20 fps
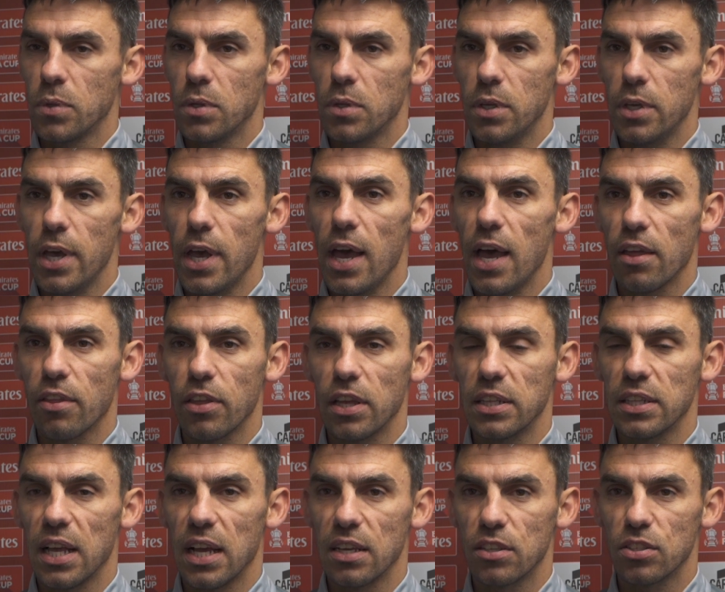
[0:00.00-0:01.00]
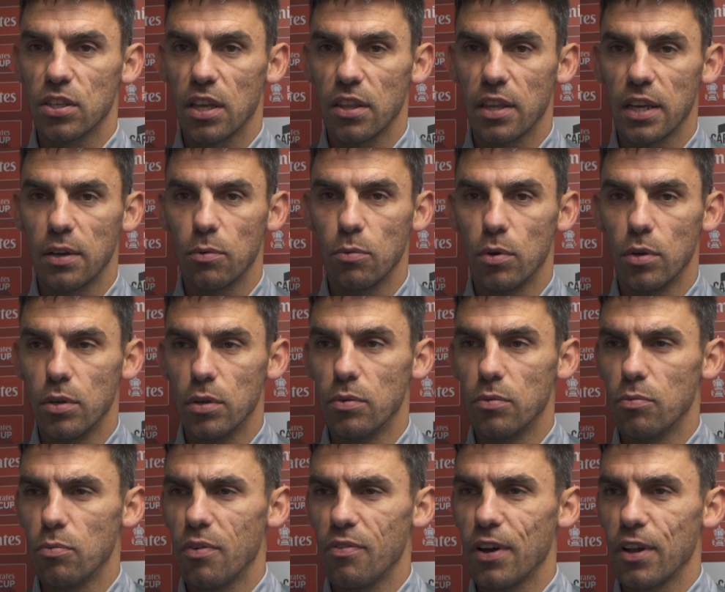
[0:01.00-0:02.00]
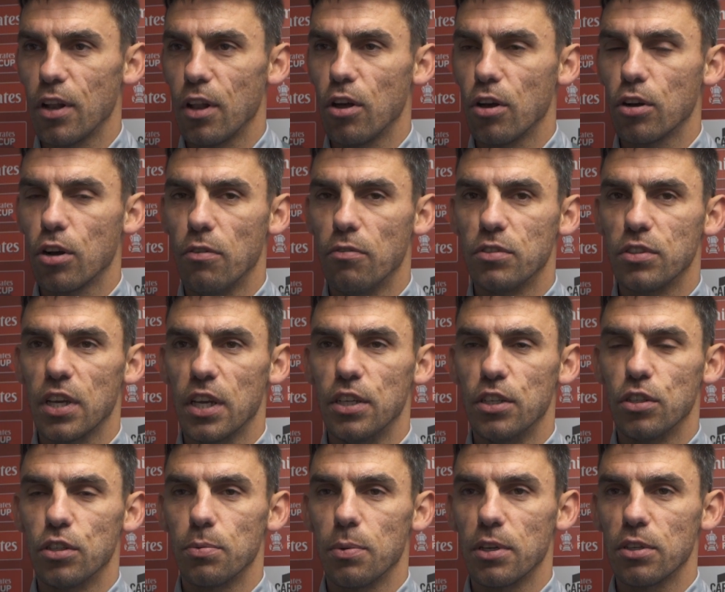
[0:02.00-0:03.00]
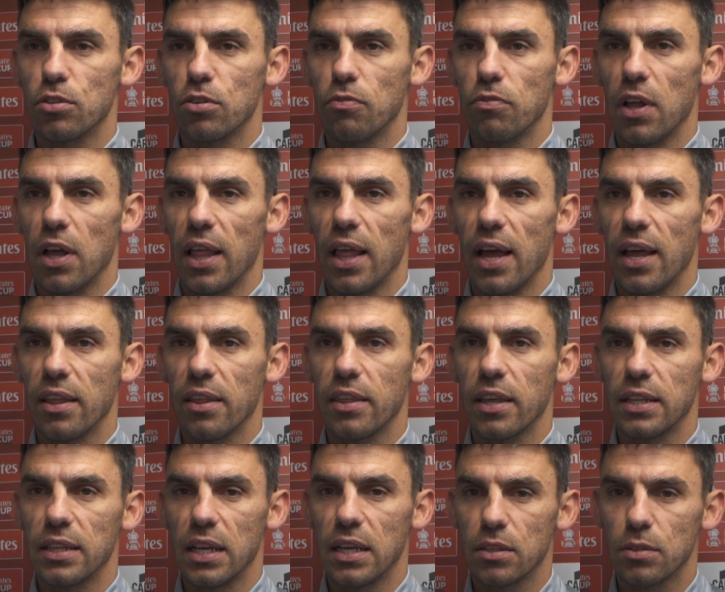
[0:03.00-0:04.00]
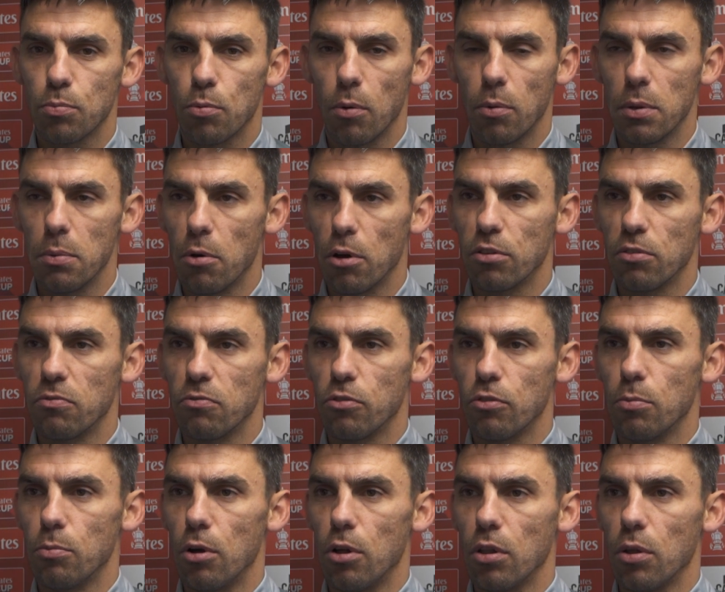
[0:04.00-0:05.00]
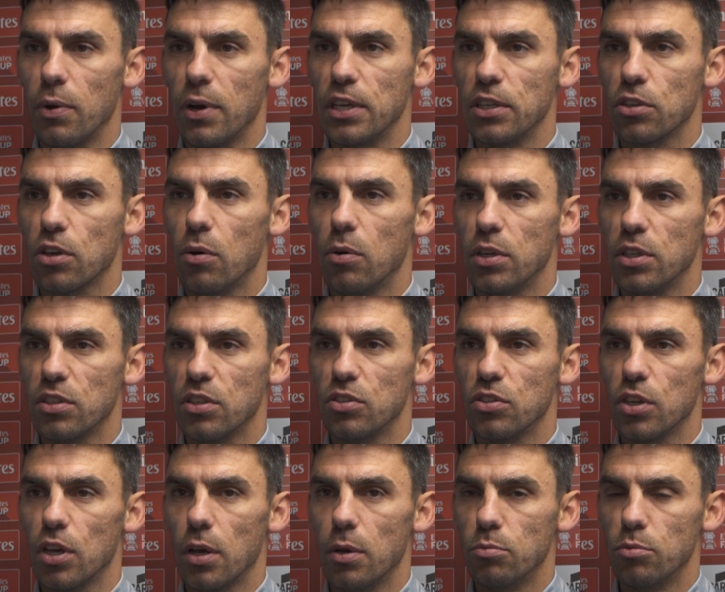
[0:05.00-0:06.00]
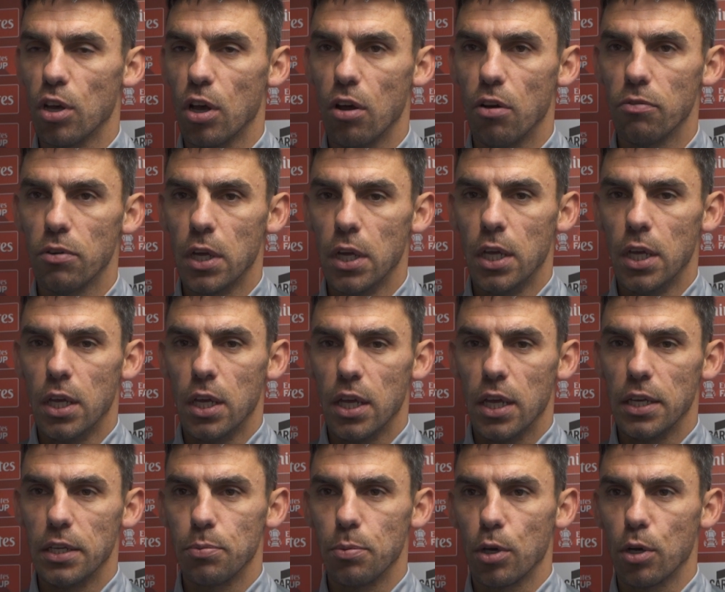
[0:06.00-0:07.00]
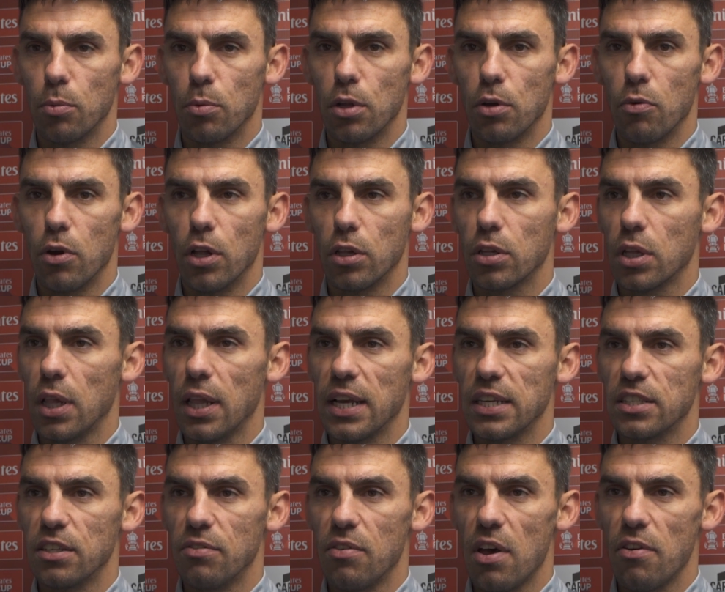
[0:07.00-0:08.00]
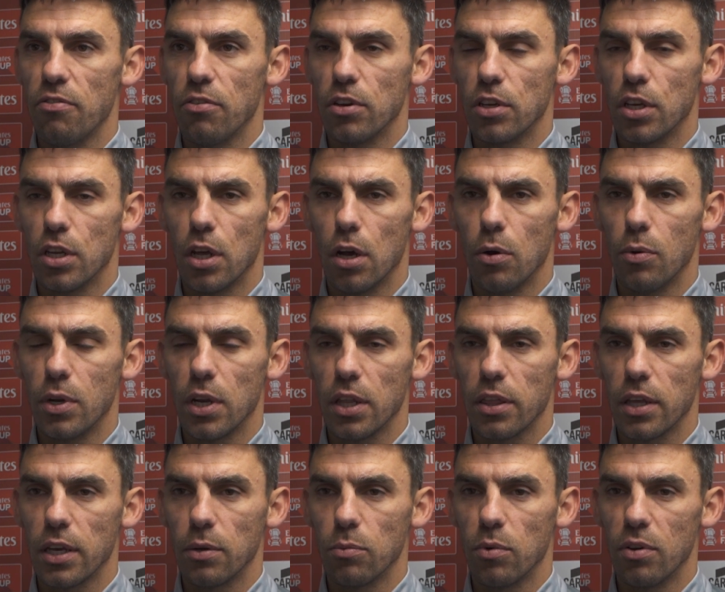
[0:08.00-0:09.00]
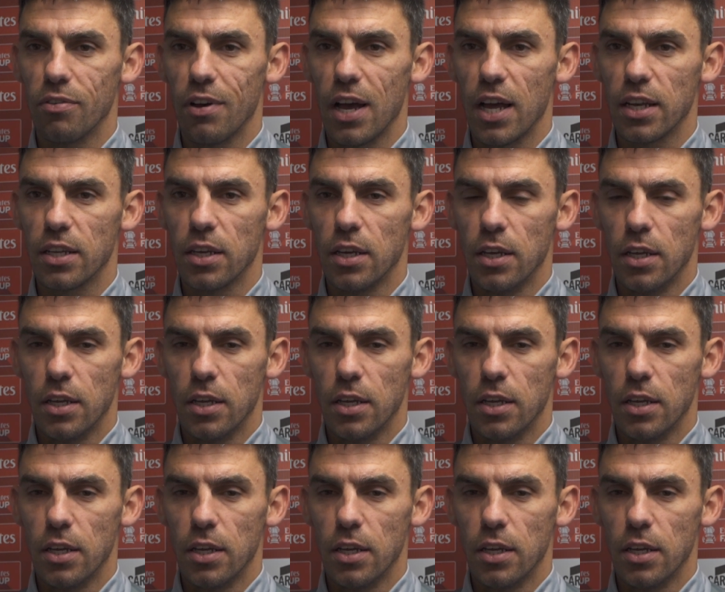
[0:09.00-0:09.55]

Yeah, I think we've had a lot of conversations about stuff like that, and I think that's probably modern football the way it's going, is in terms of it's becoming a real collective effort, and I think we've had,